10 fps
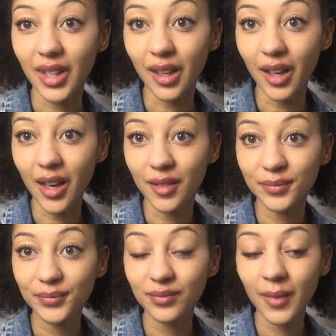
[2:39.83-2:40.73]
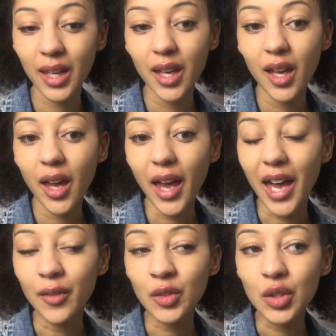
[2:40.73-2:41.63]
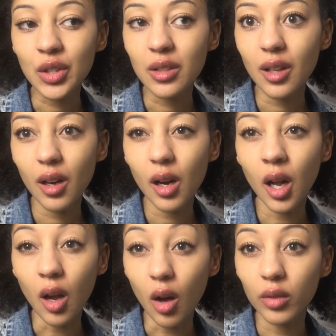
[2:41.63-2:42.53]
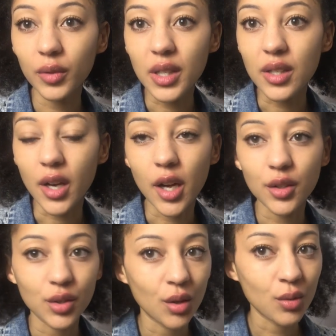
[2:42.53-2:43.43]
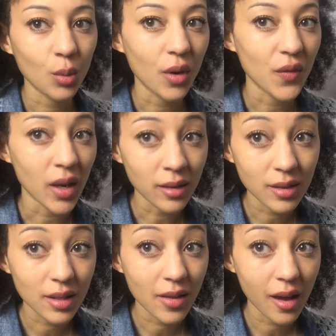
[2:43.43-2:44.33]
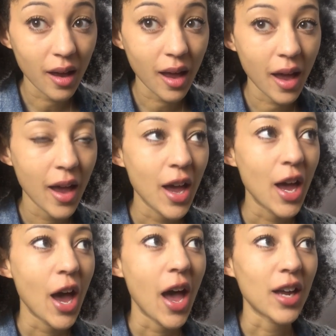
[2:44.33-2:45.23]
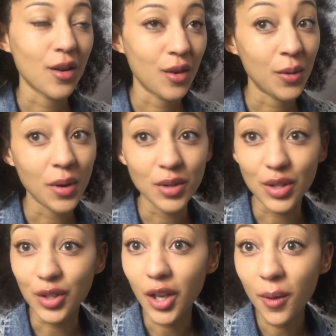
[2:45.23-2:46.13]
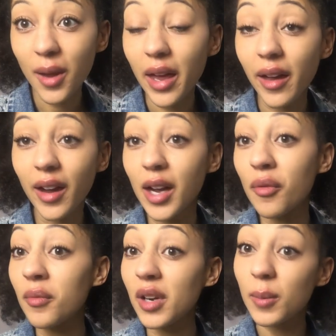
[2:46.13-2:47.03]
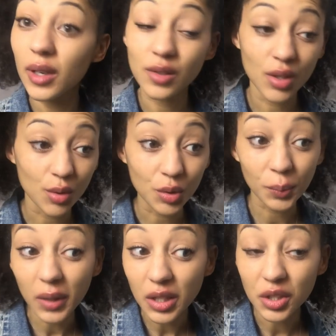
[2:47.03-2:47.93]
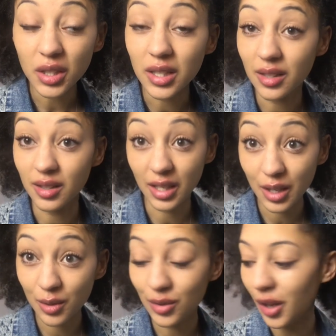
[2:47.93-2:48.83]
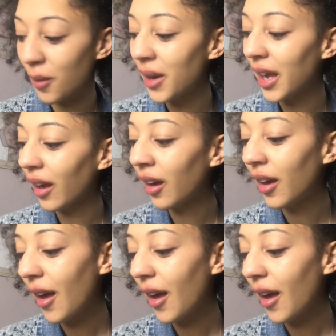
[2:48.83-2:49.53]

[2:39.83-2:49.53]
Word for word: Yeah, I haven't done a lot of research. I don't know what vendors are there. I don't know who else is going. I haven't really been on social media to see who's going.